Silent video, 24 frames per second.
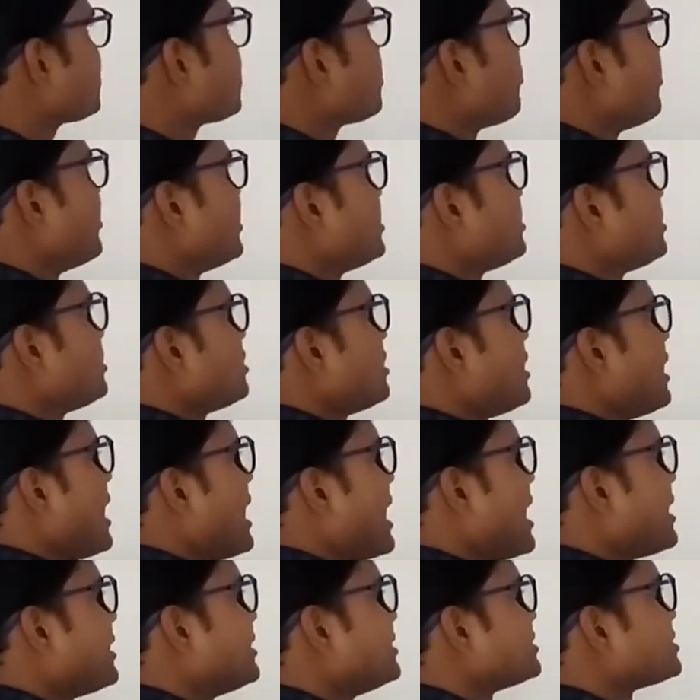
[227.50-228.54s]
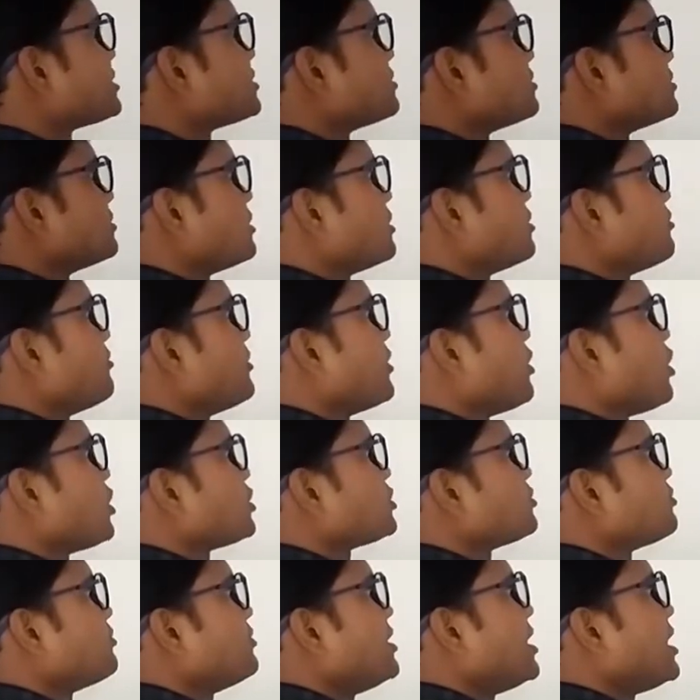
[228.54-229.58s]
with addition,
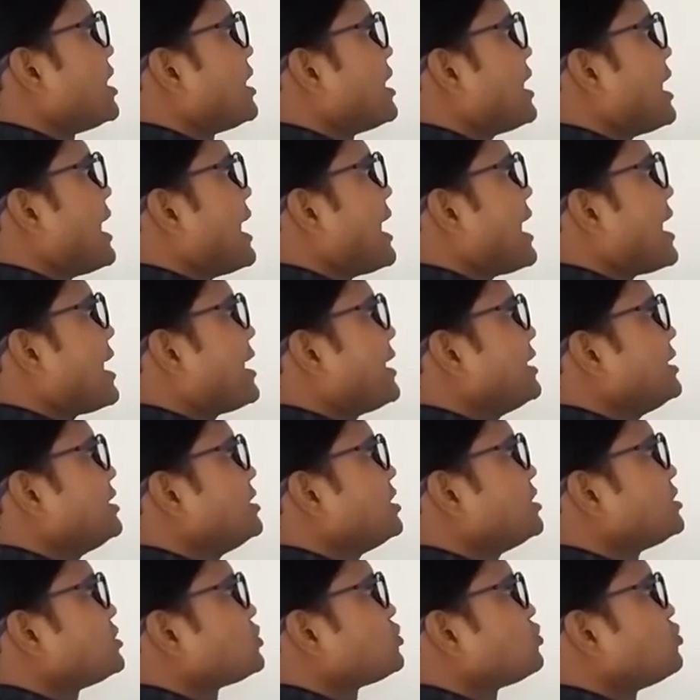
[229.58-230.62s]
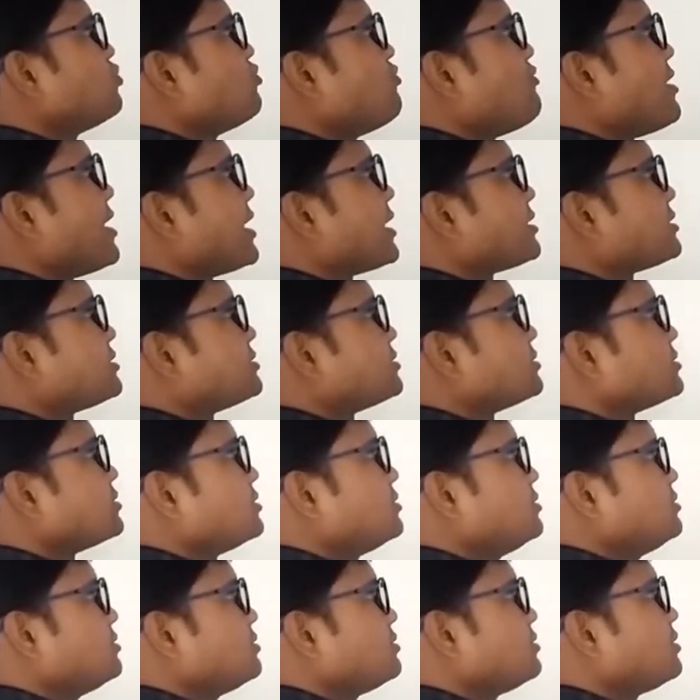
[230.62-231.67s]
because we are adding this two
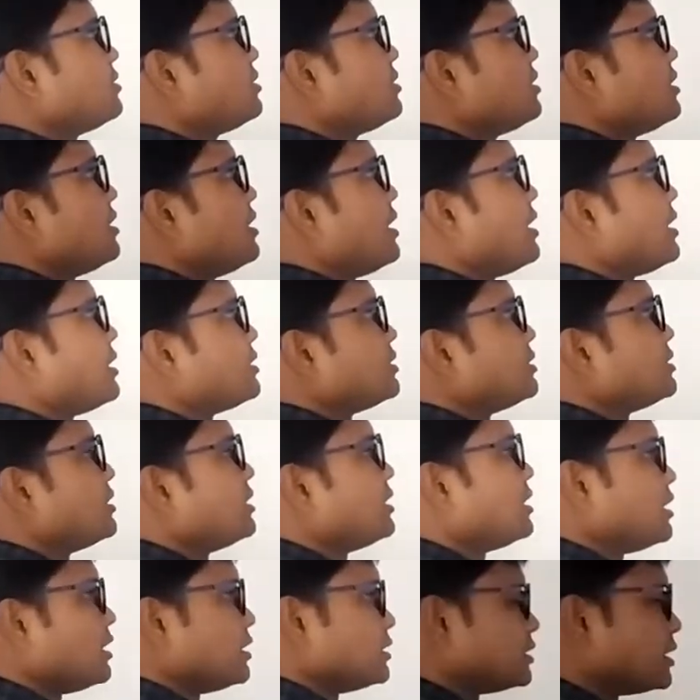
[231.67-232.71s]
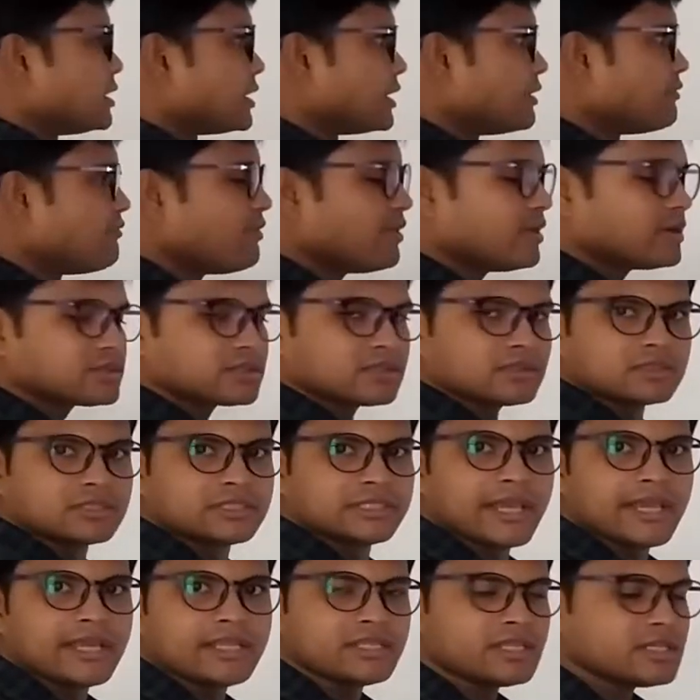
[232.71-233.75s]
vector. The reversing,
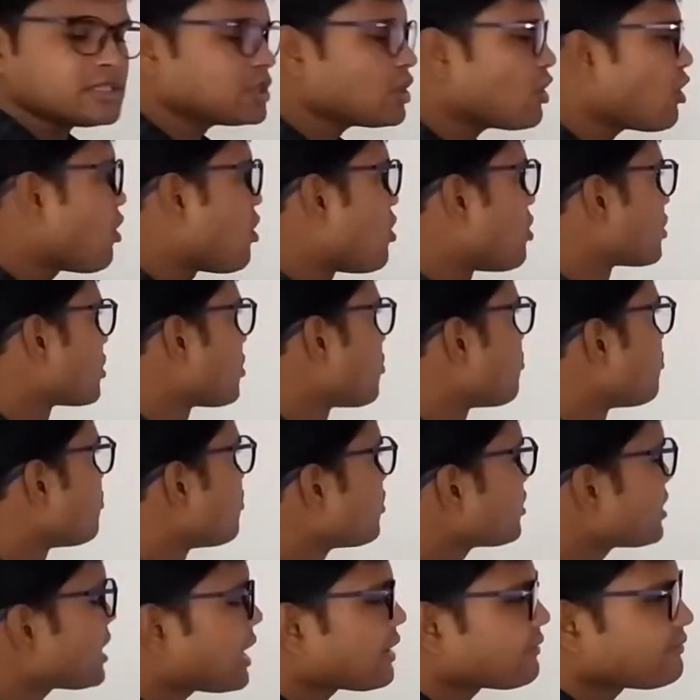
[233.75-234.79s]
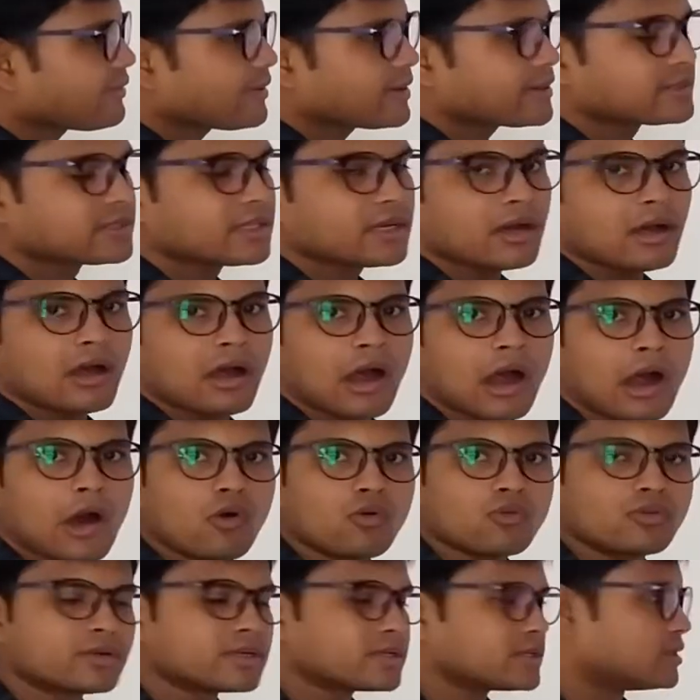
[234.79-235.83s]
changing the order won't affect the
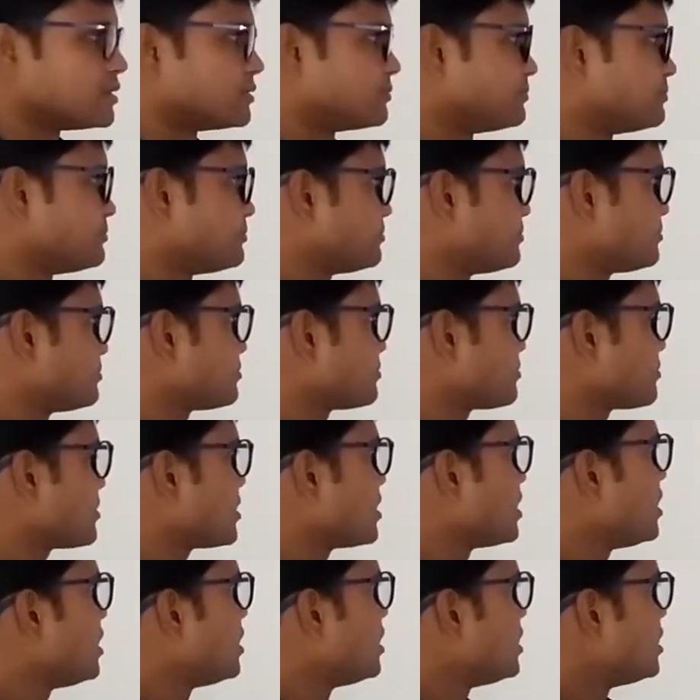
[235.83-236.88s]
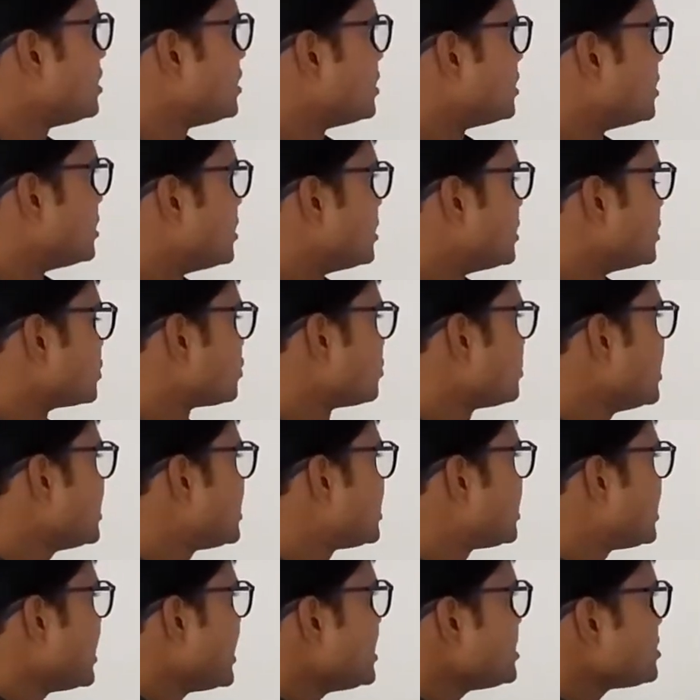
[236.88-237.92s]
outcome. So this
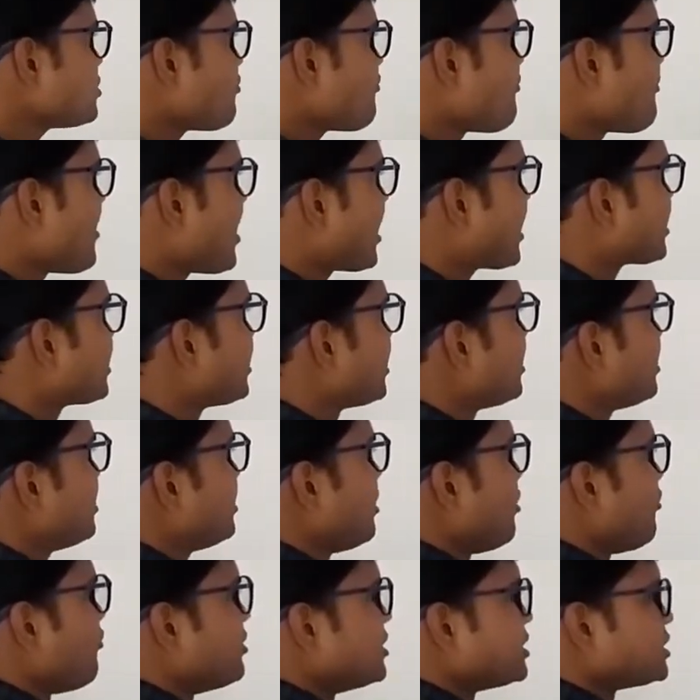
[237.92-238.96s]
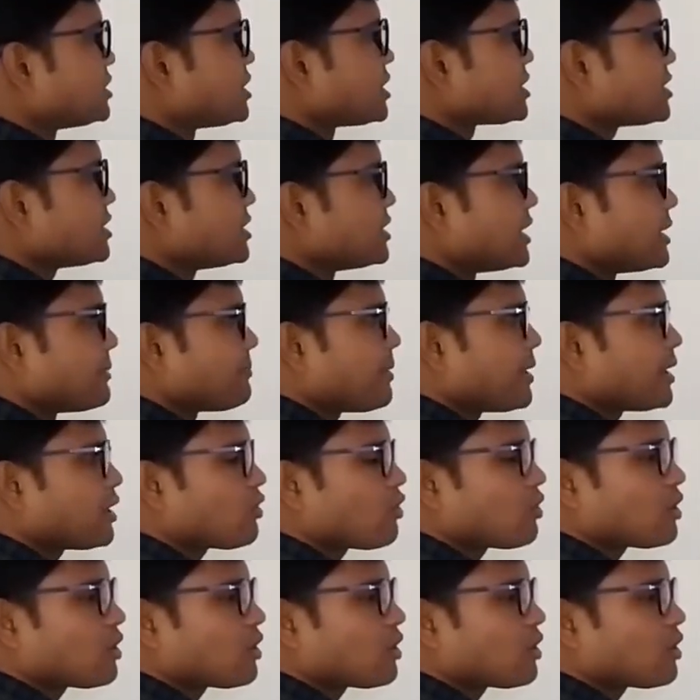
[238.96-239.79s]
change of vector which doesn't depend on